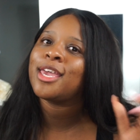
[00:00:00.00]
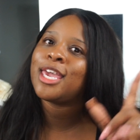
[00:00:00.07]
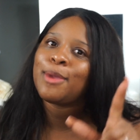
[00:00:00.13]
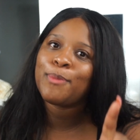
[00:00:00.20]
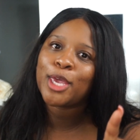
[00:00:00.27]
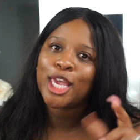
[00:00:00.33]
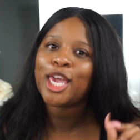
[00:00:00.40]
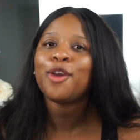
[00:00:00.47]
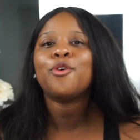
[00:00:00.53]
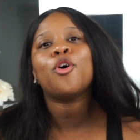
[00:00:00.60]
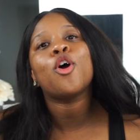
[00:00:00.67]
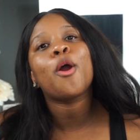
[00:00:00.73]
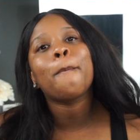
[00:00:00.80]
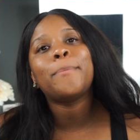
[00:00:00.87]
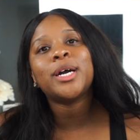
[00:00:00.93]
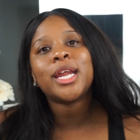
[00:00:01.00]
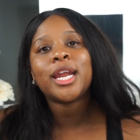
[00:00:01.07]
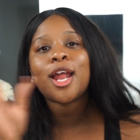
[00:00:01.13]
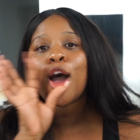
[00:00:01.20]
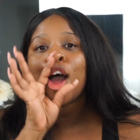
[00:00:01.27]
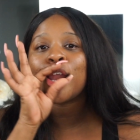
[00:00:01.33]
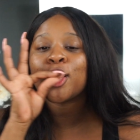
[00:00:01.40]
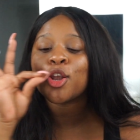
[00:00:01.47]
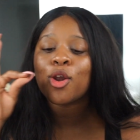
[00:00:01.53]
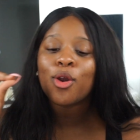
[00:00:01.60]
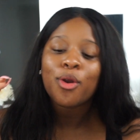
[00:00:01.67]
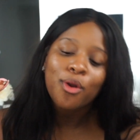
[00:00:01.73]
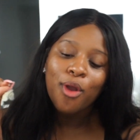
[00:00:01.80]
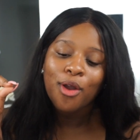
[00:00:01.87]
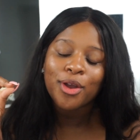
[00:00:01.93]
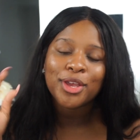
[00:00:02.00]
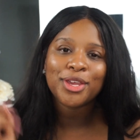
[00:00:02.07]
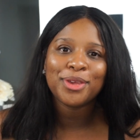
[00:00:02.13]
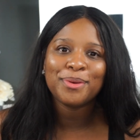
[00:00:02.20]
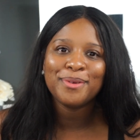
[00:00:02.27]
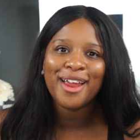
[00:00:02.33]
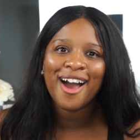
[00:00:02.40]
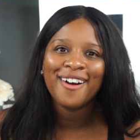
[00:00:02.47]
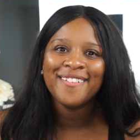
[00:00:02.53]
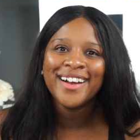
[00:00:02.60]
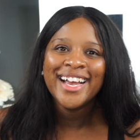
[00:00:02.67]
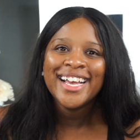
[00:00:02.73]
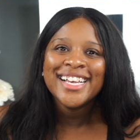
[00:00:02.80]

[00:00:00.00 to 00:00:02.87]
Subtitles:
keep it cute or put it on, you know.